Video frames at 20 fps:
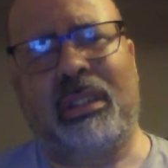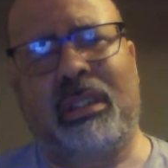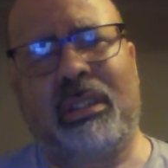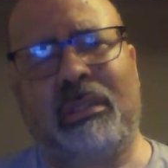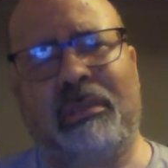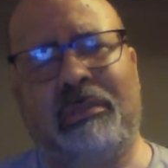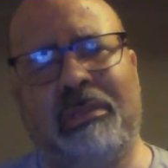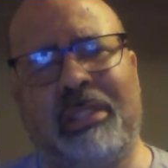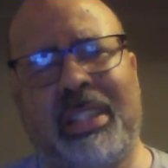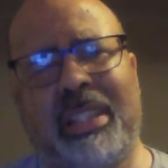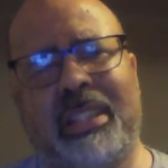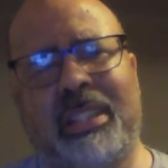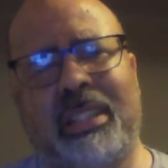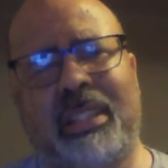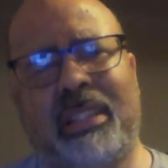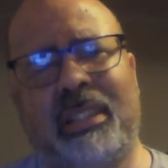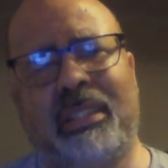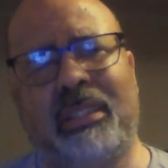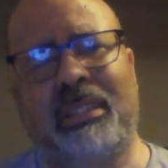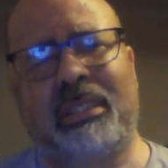the
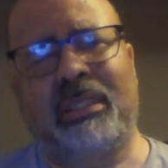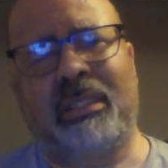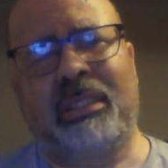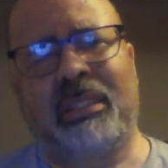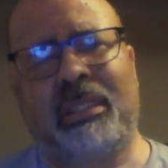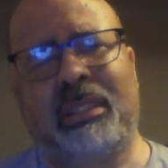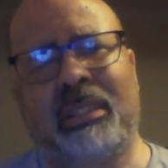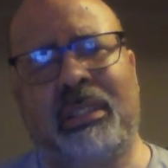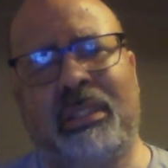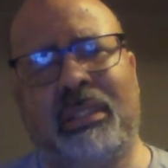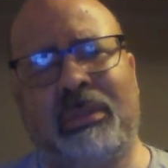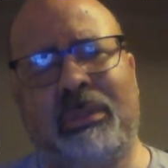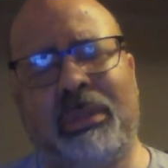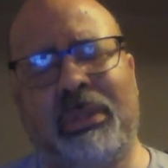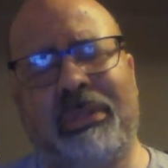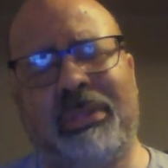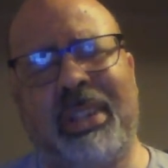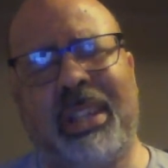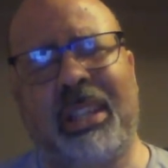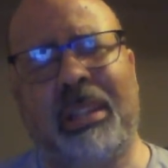risk,
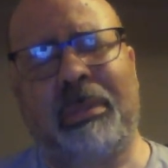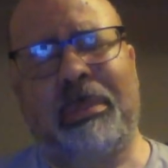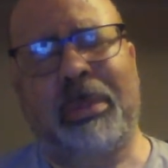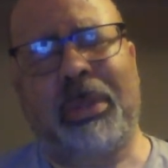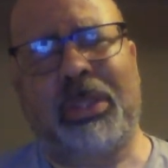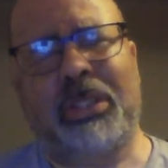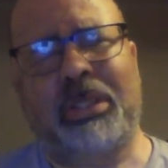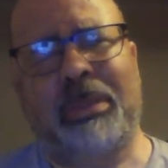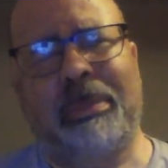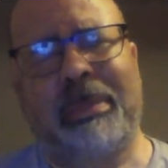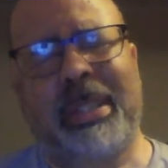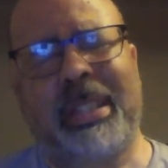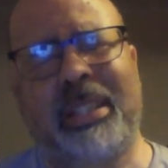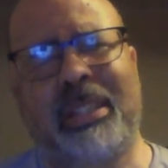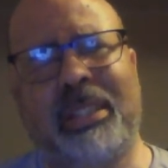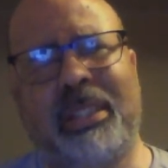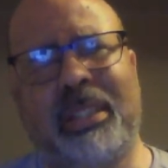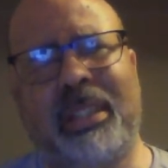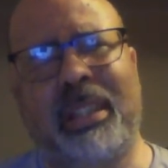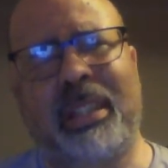without the
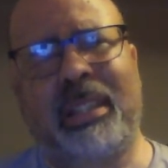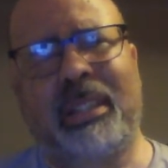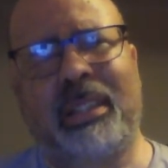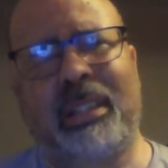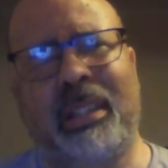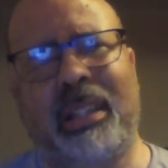possibility